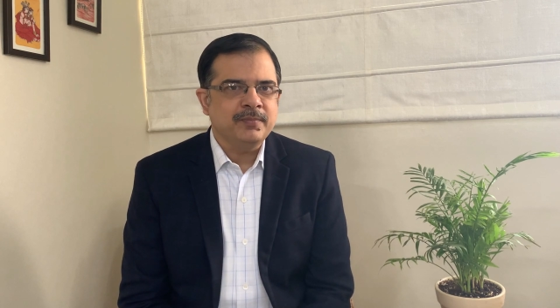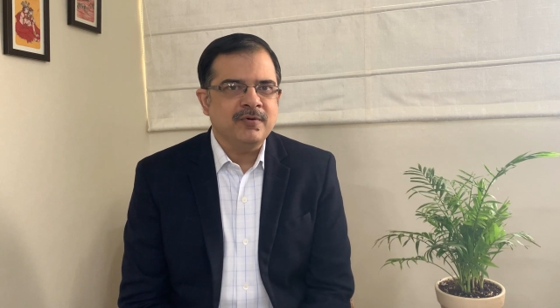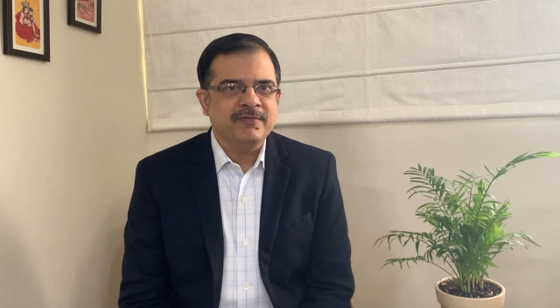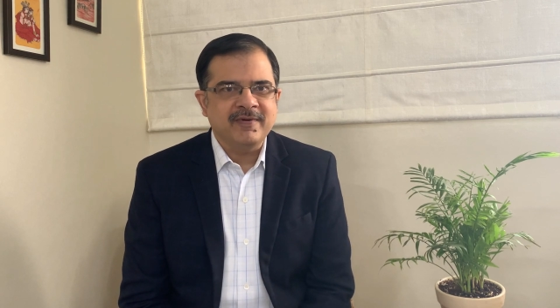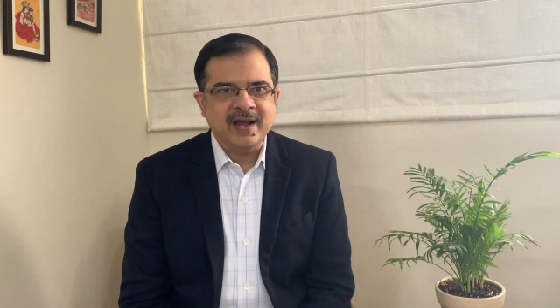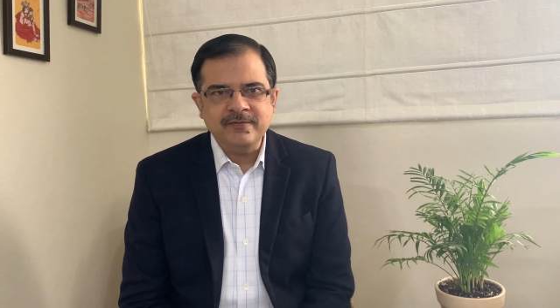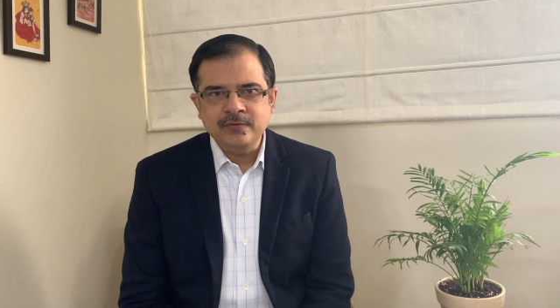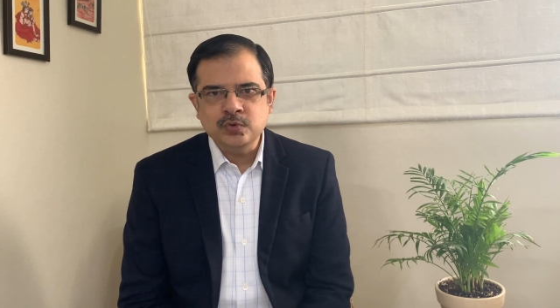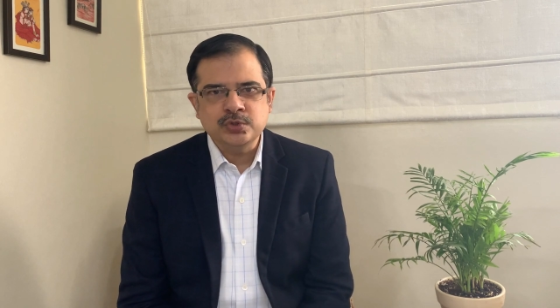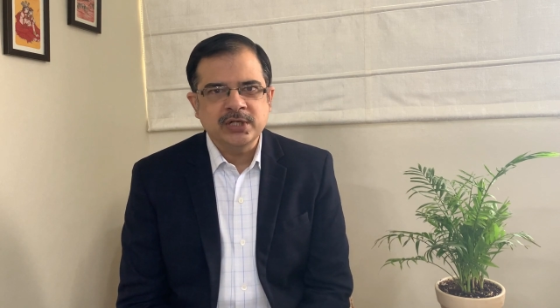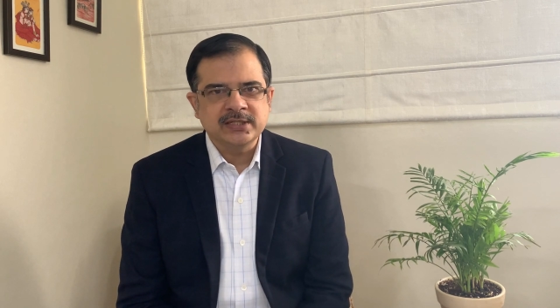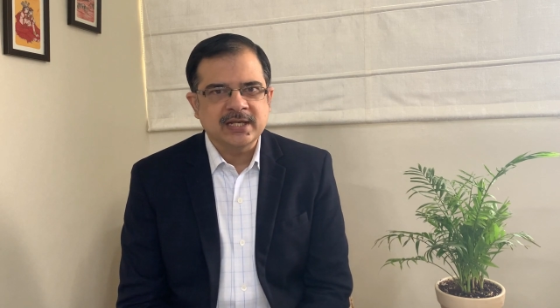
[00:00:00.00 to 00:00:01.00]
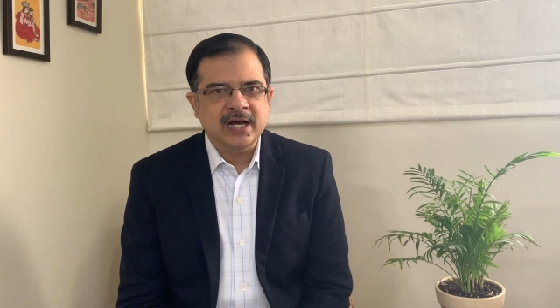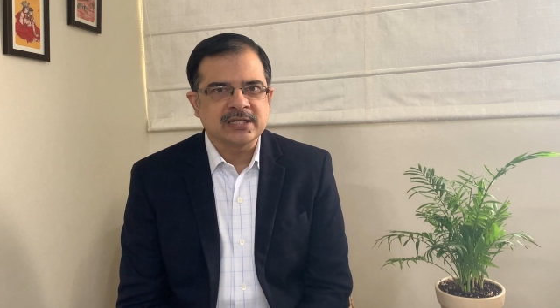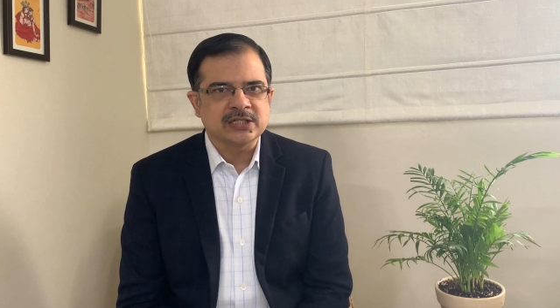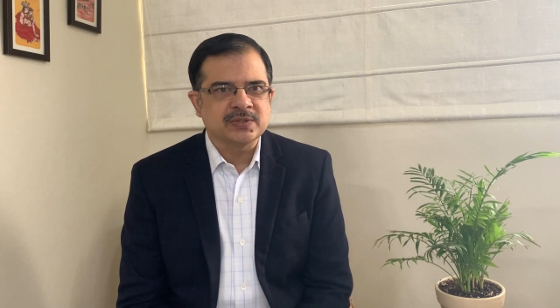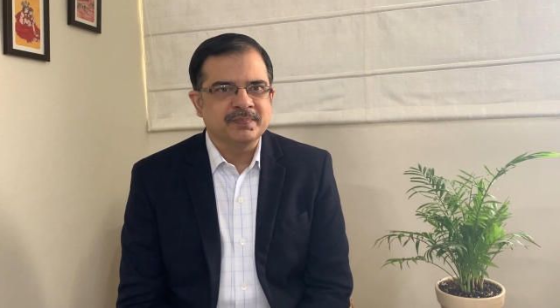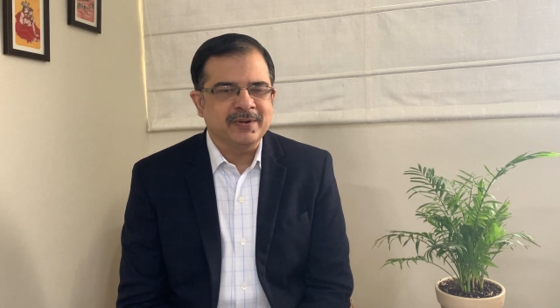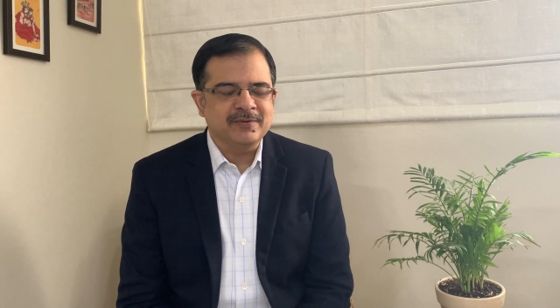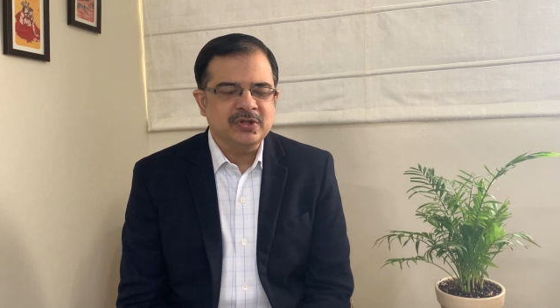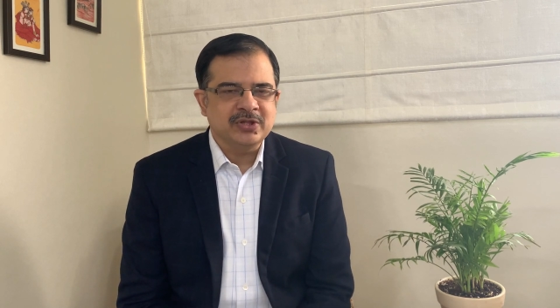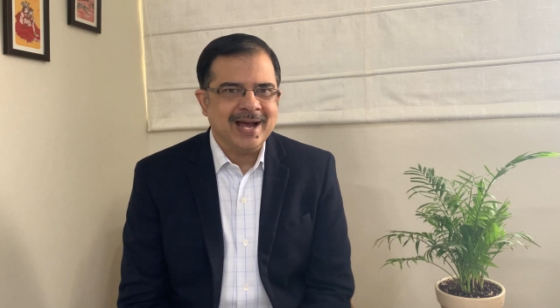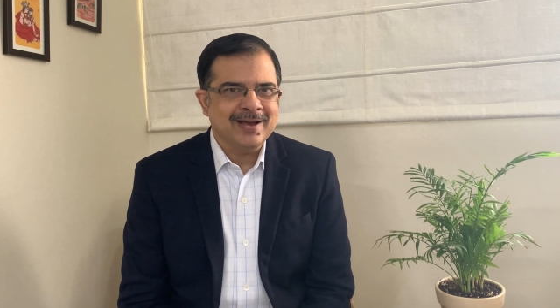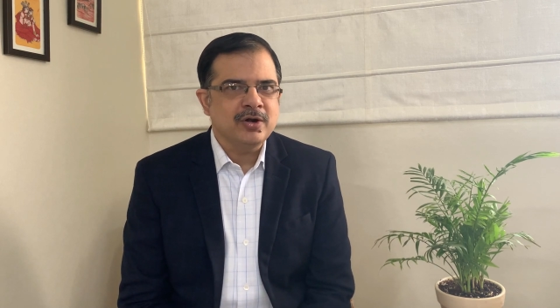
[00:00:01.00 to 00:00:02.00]
of 5 to 6 hours
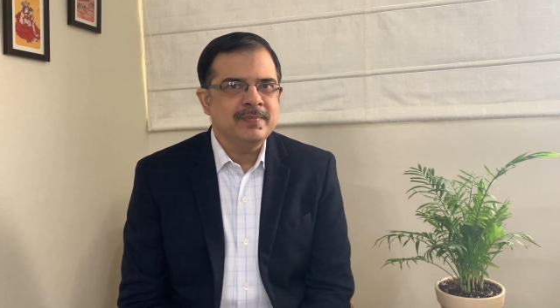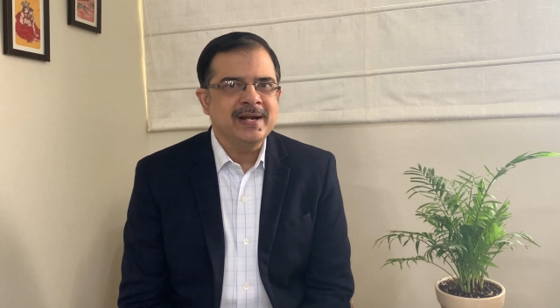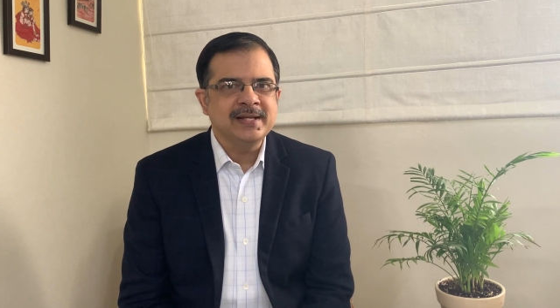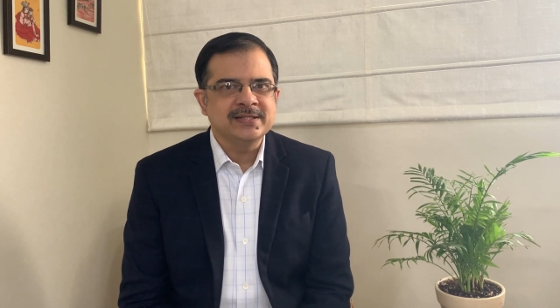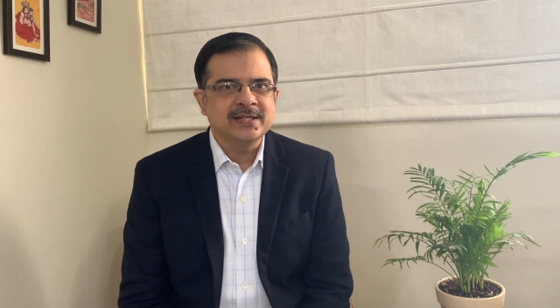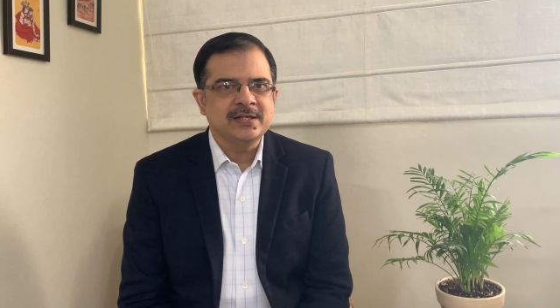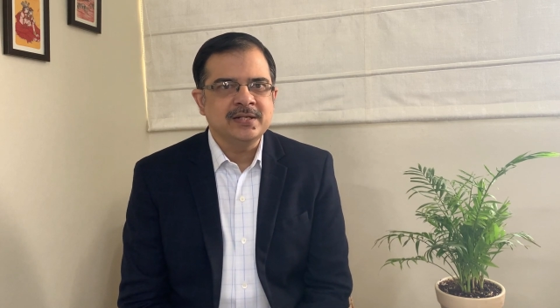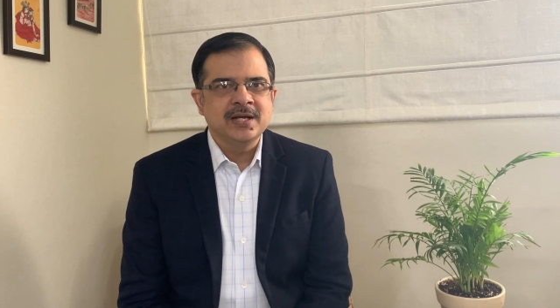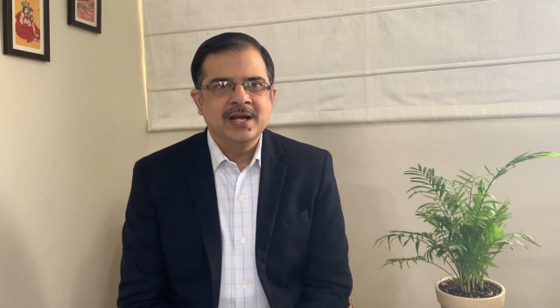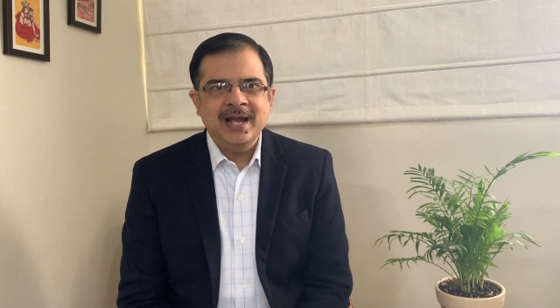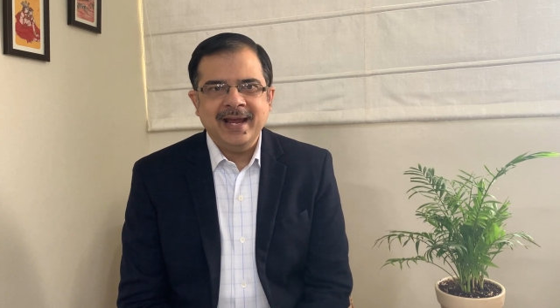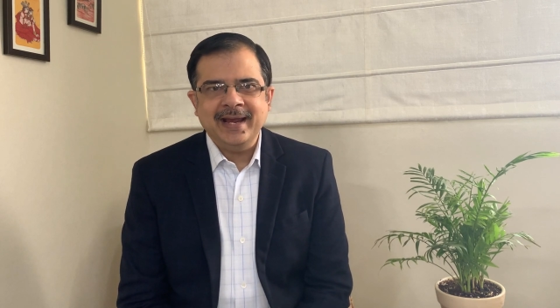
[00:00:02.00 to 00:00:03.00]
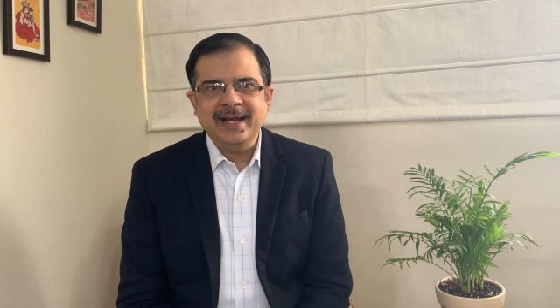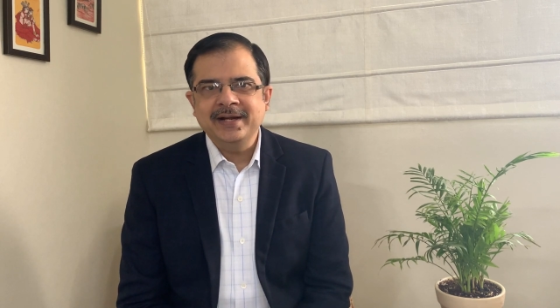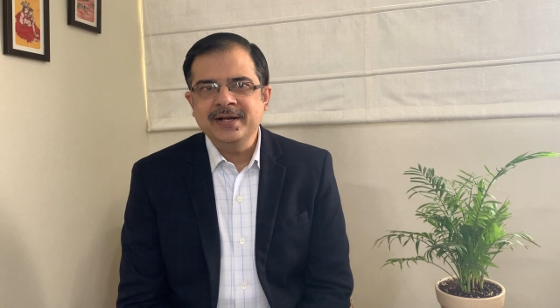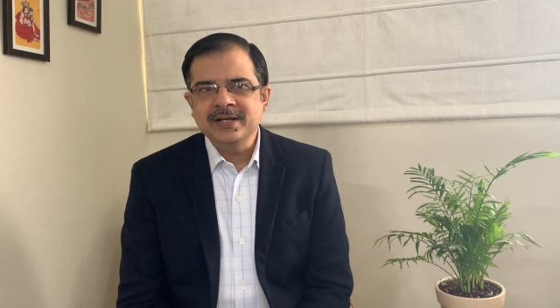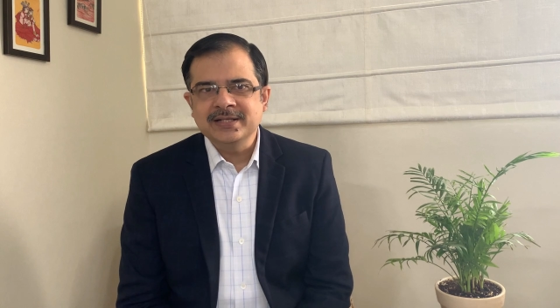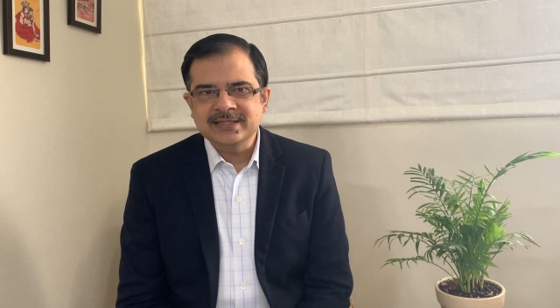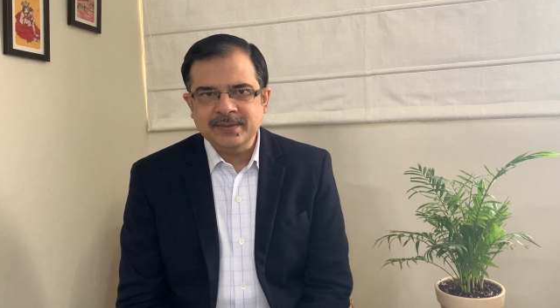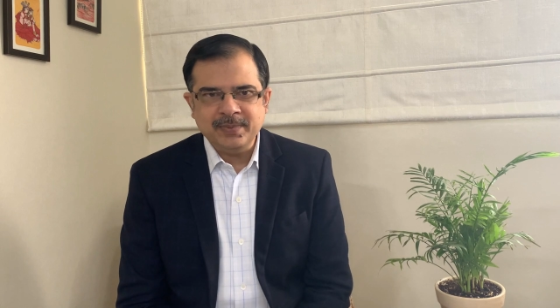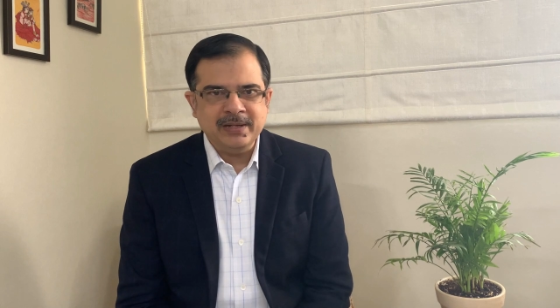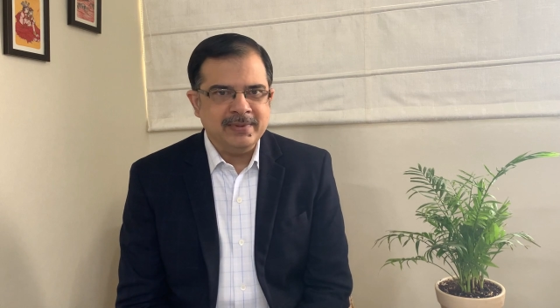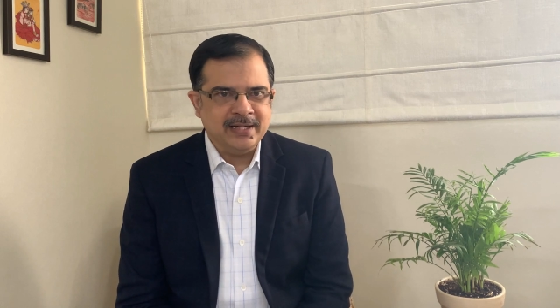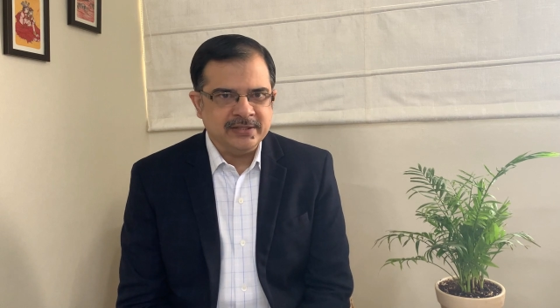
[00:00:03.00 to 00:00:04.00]
between thyroid medicine and
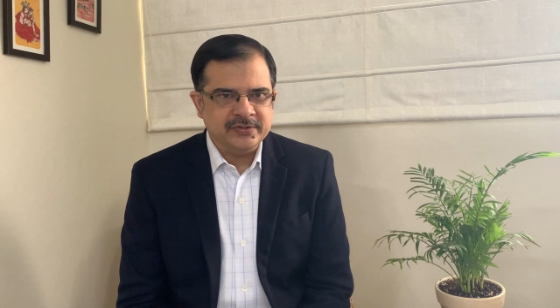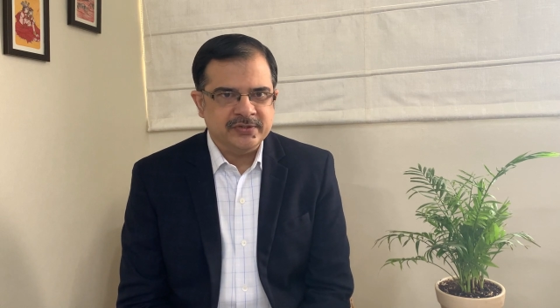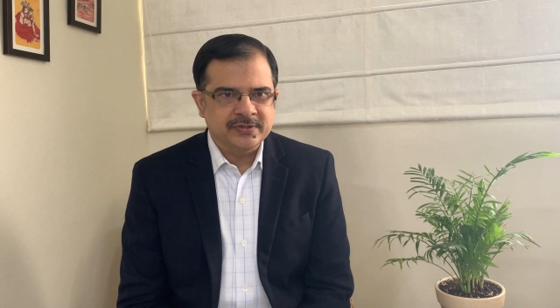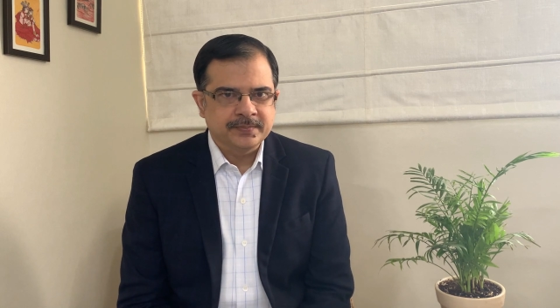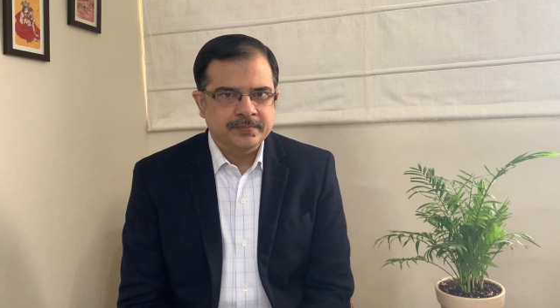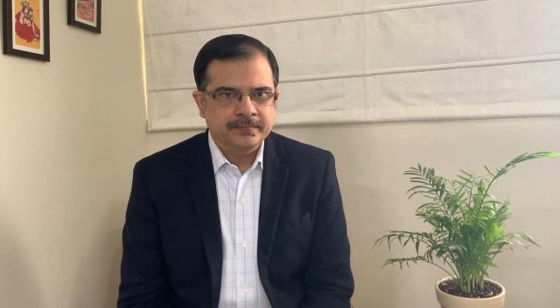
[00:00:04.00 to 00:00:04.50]
supplements.